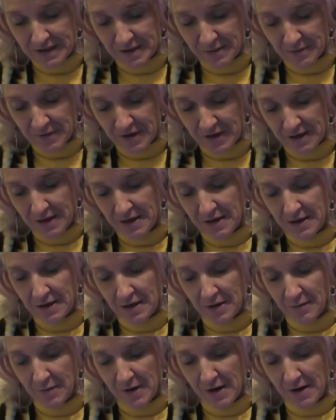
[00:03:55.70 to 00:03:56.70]
something
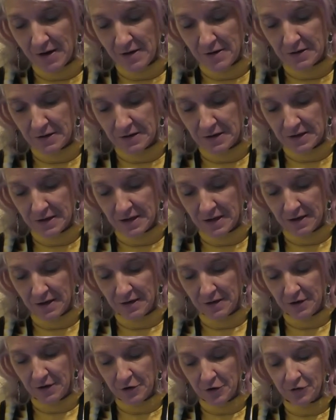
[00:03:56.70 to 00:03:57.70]
about
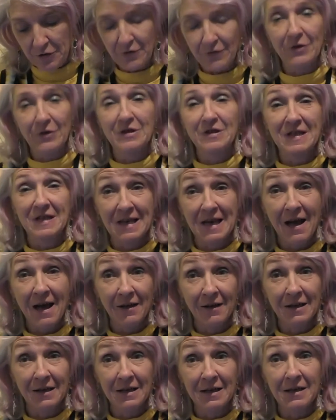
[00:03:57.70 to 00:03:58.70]
the
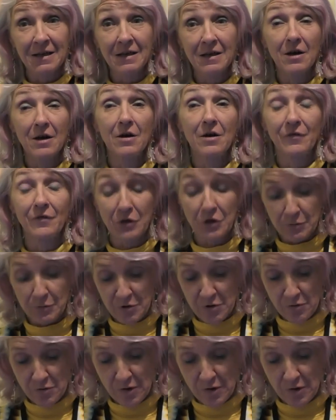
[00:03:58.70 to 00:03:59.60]
universality of human